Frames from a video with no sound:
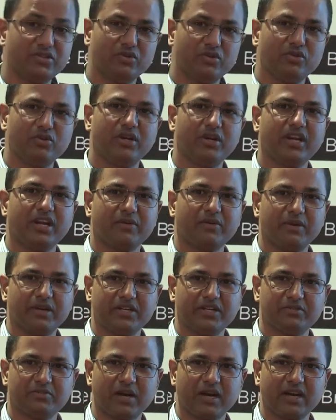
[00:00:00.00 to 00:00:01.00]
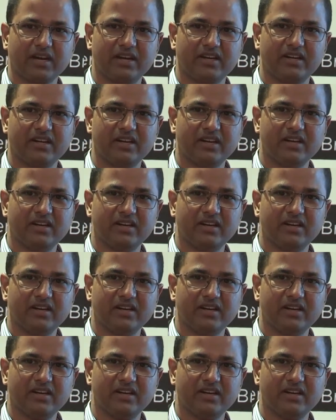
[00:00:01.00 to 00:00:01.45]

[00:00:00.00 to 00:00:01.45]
you do in equities market.